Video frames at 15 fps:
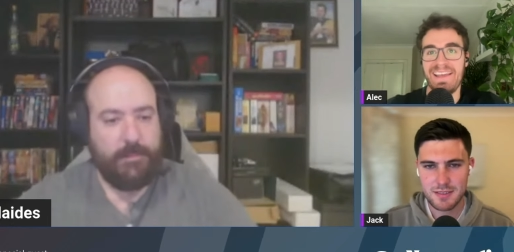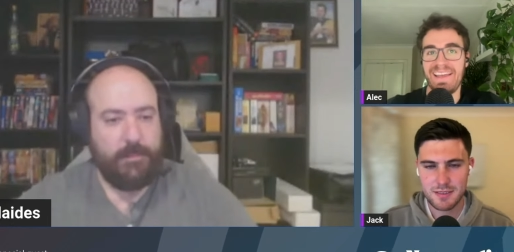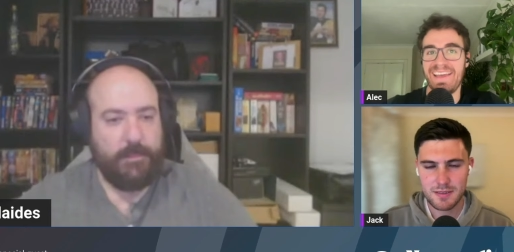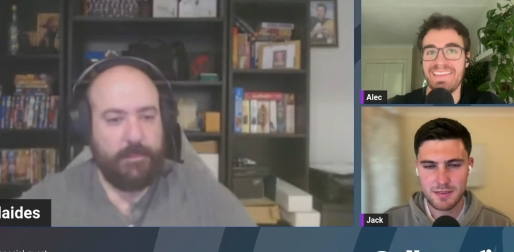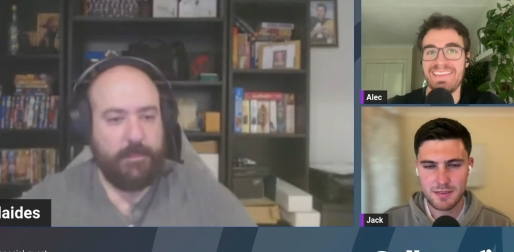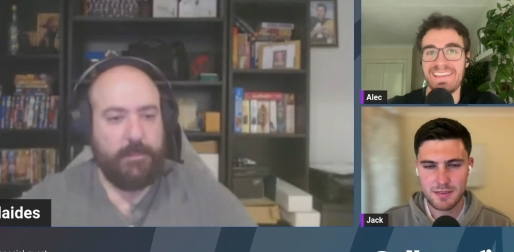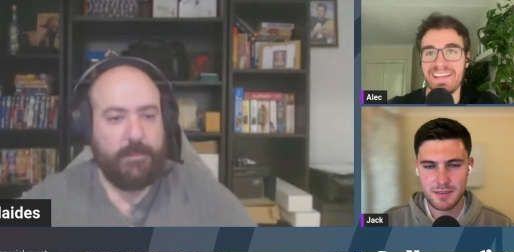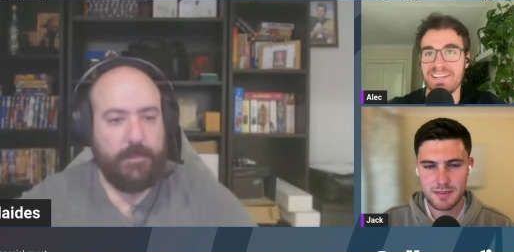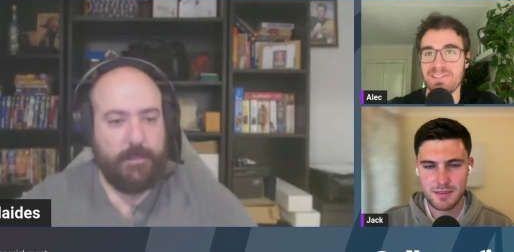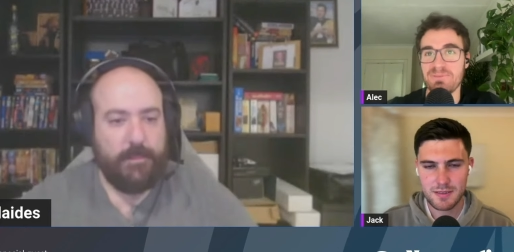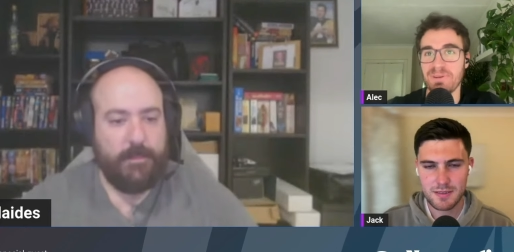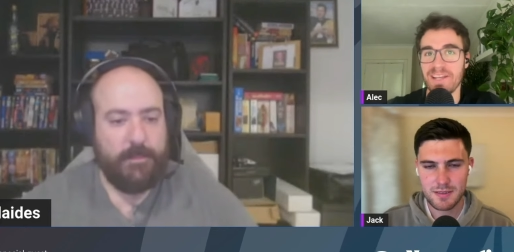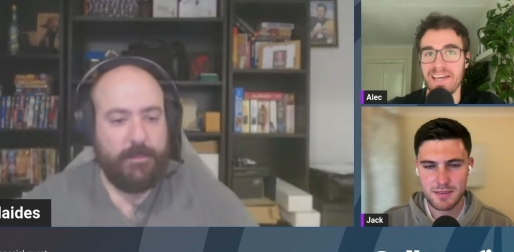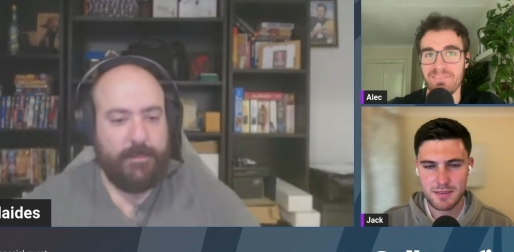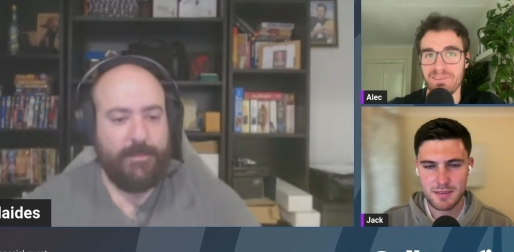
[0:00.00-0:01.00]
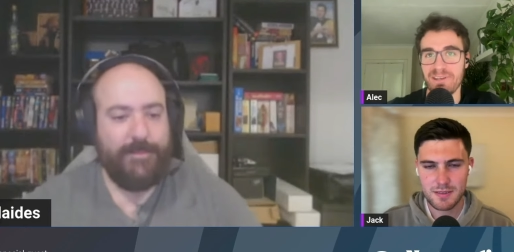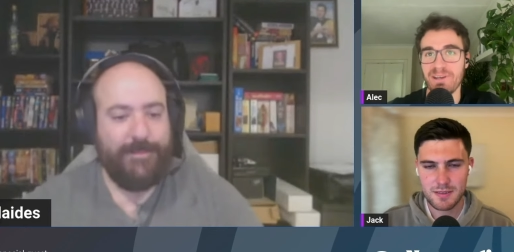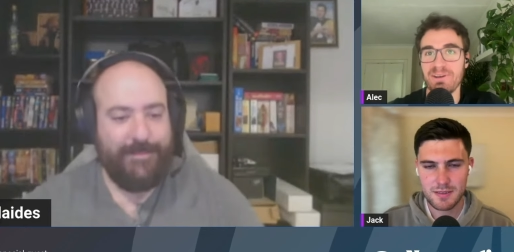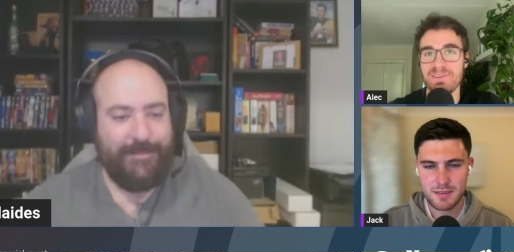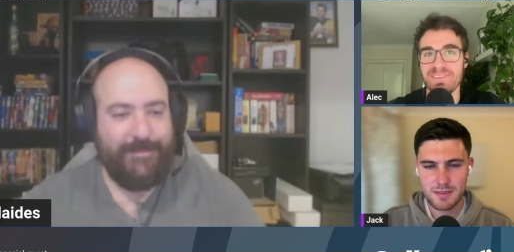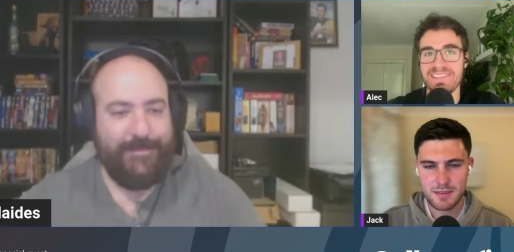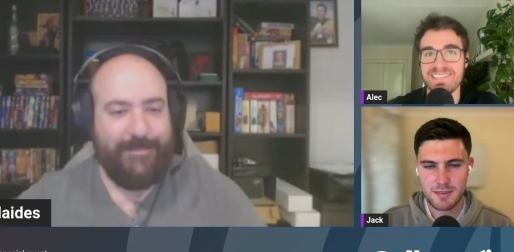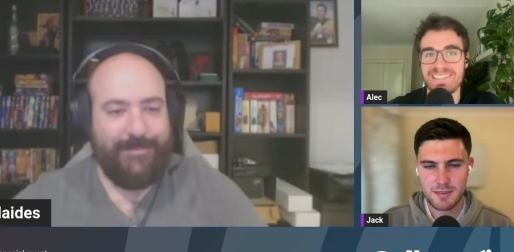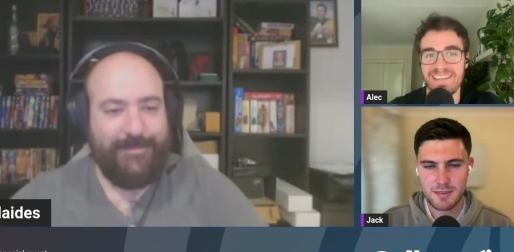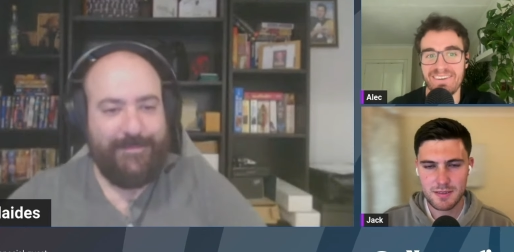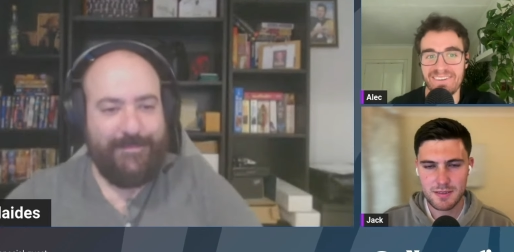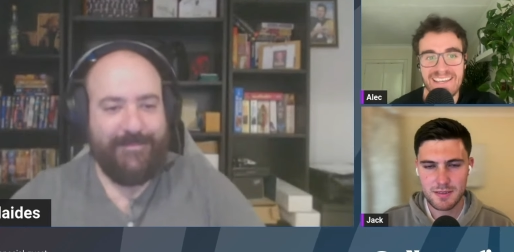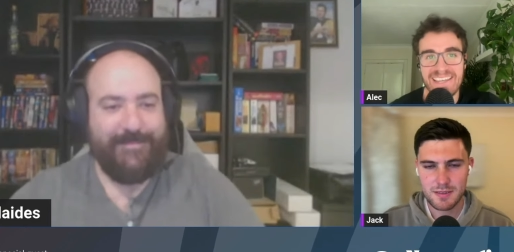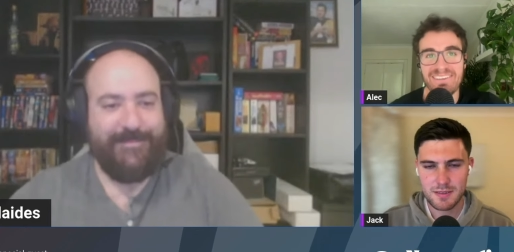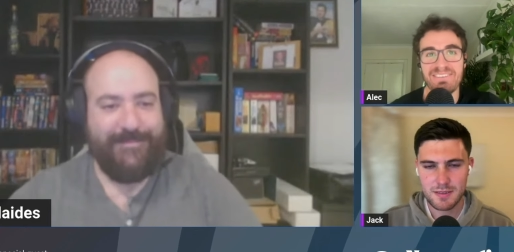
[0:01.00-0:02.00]
Speaker 1: like, I think I just want to have a go on this now
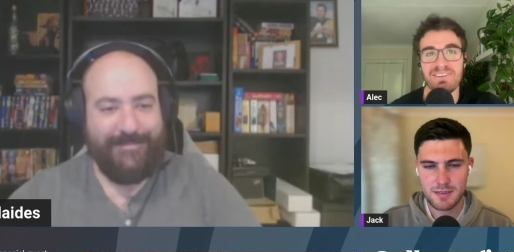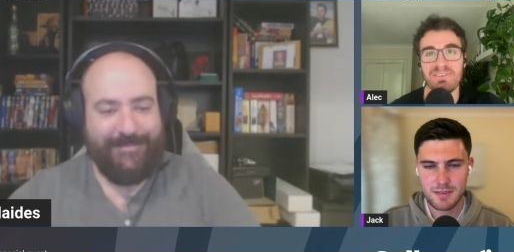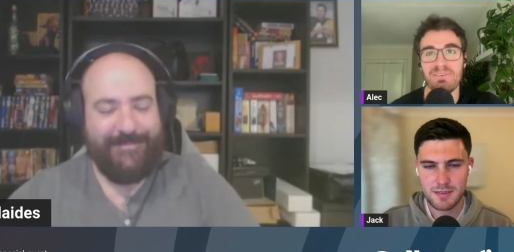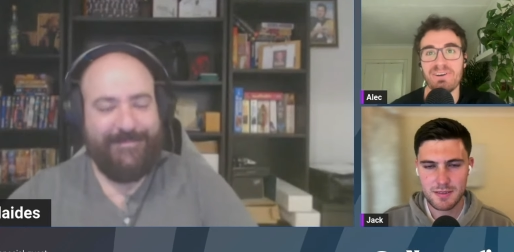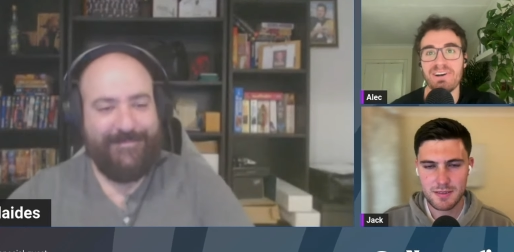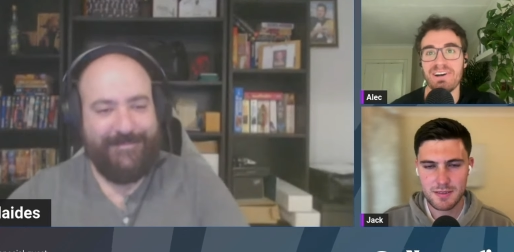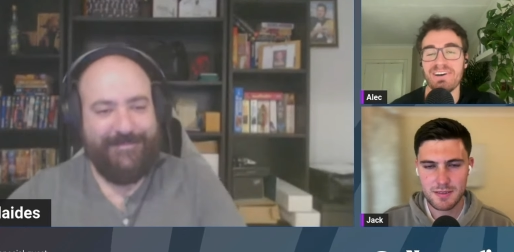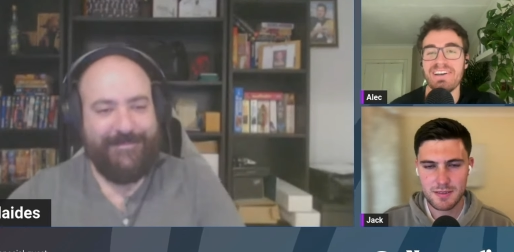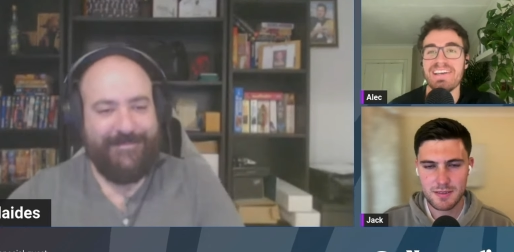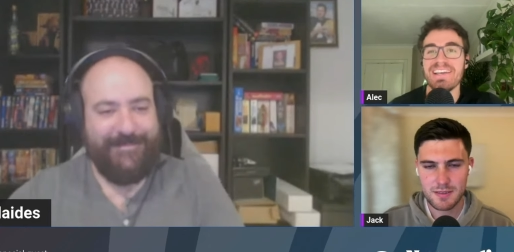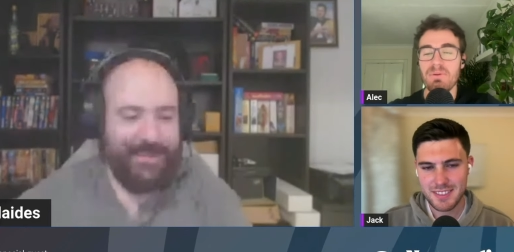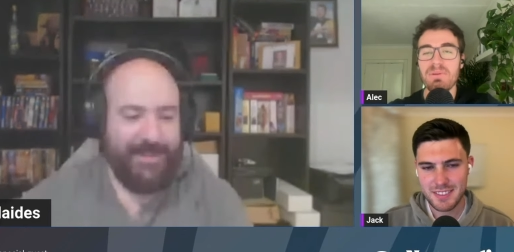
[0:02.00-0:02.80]
and give it a whirl.